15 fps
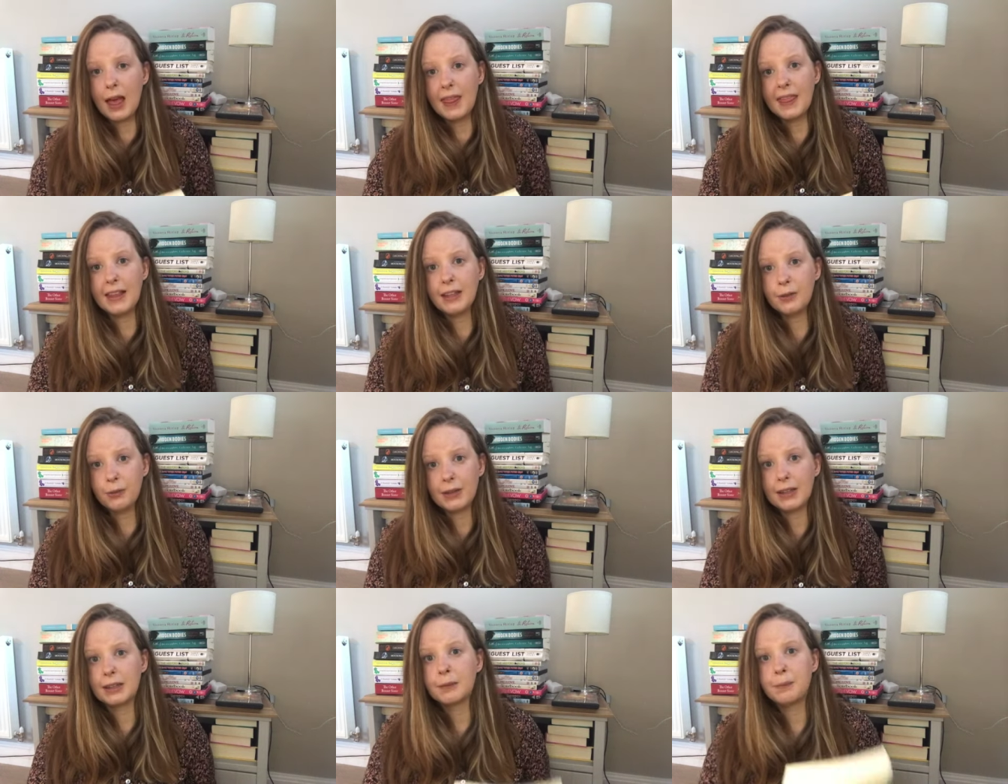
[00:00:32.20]
This
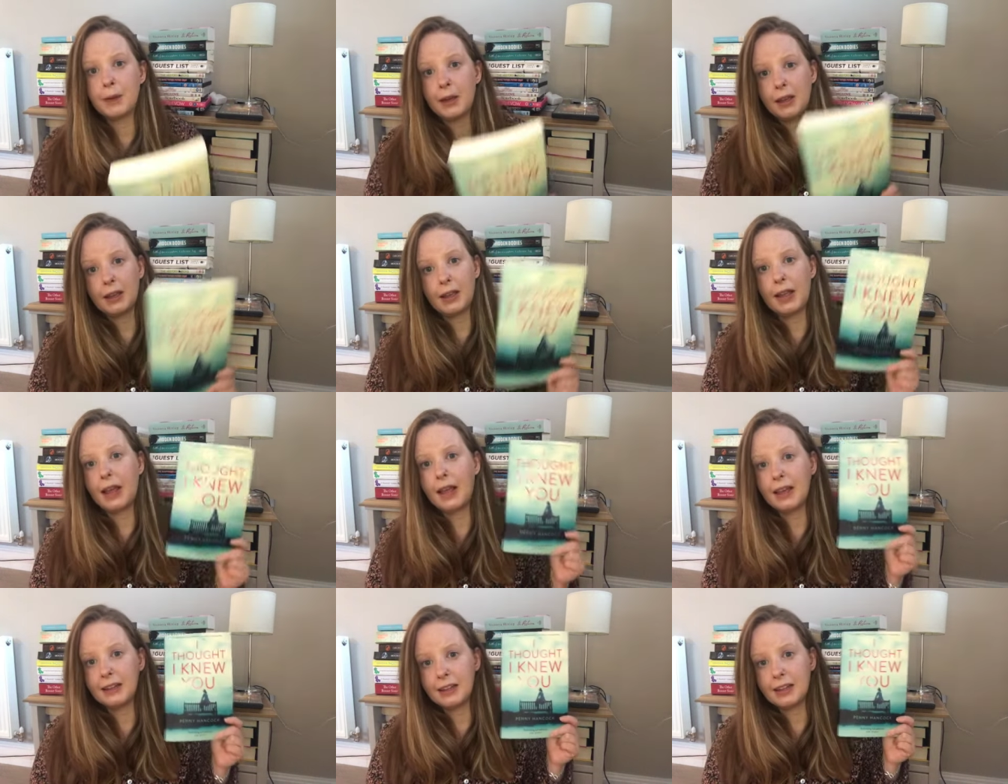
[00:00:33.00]
week's book
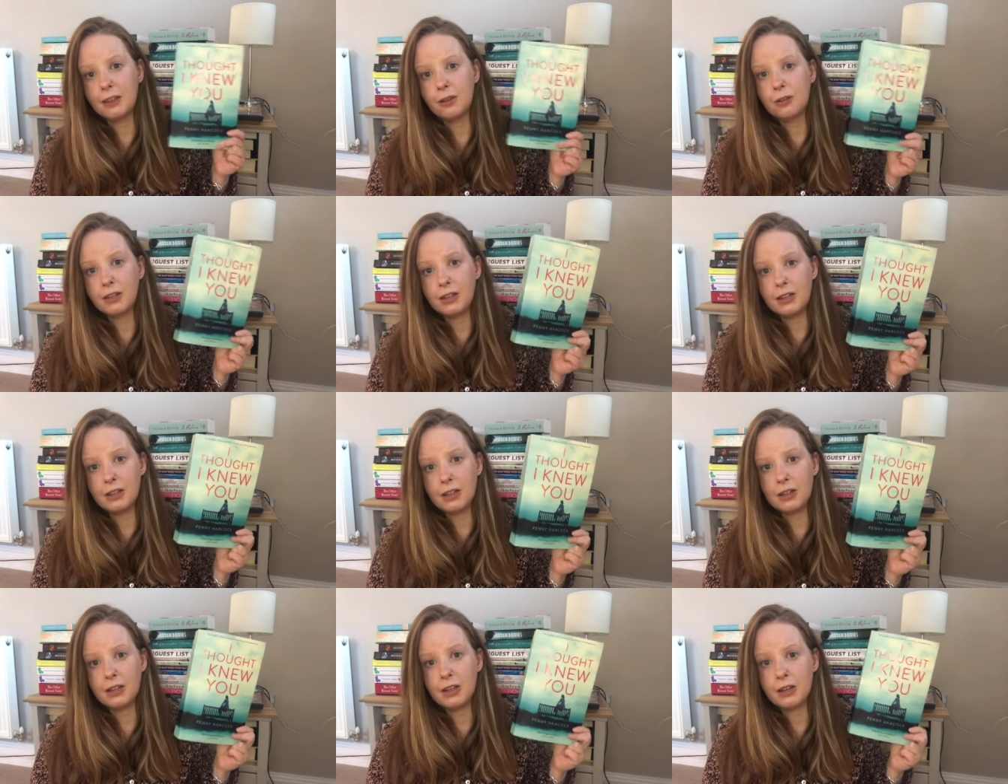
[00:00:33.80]
is I Thought I
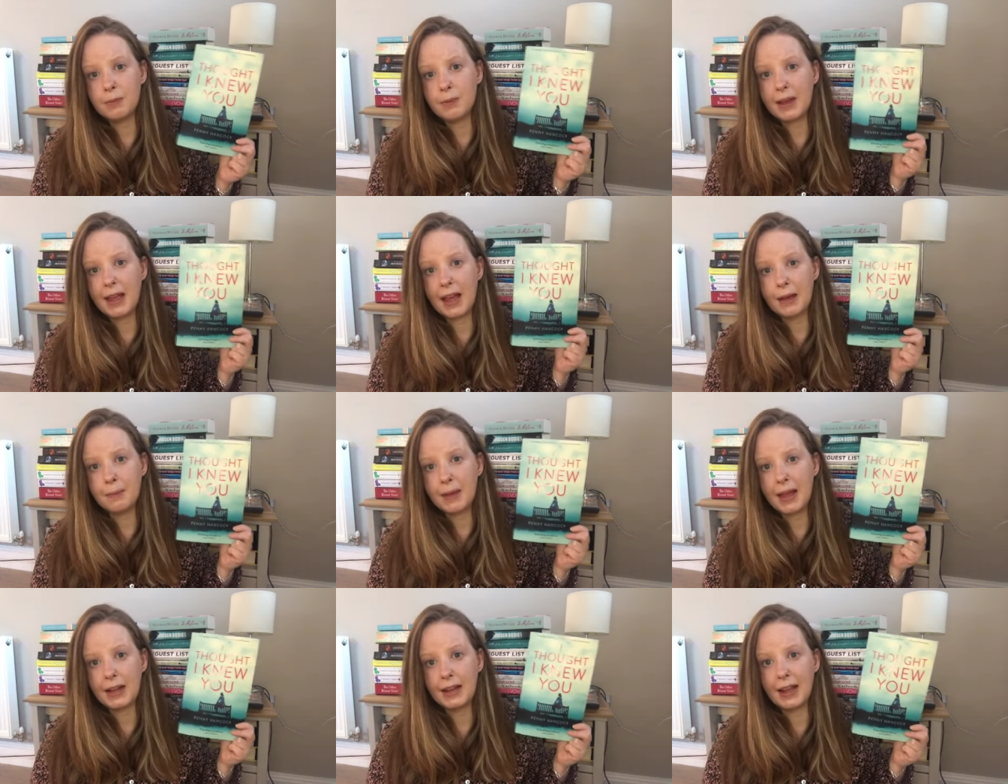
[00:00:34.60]
Knew You by
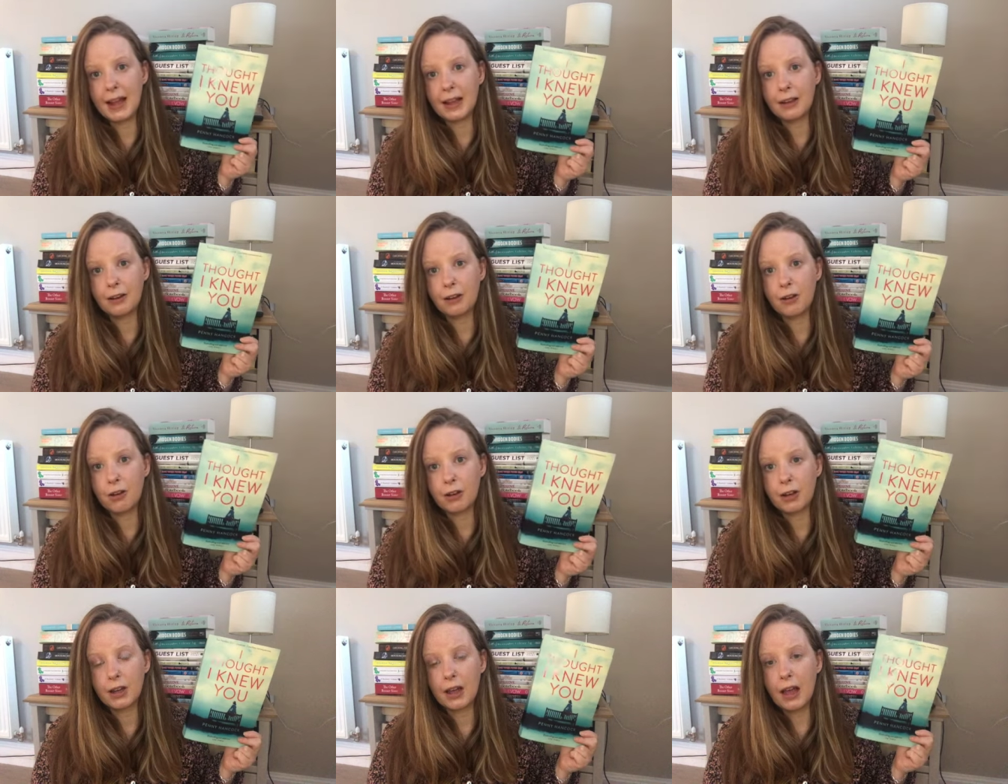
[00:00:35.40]
Penny Hancock.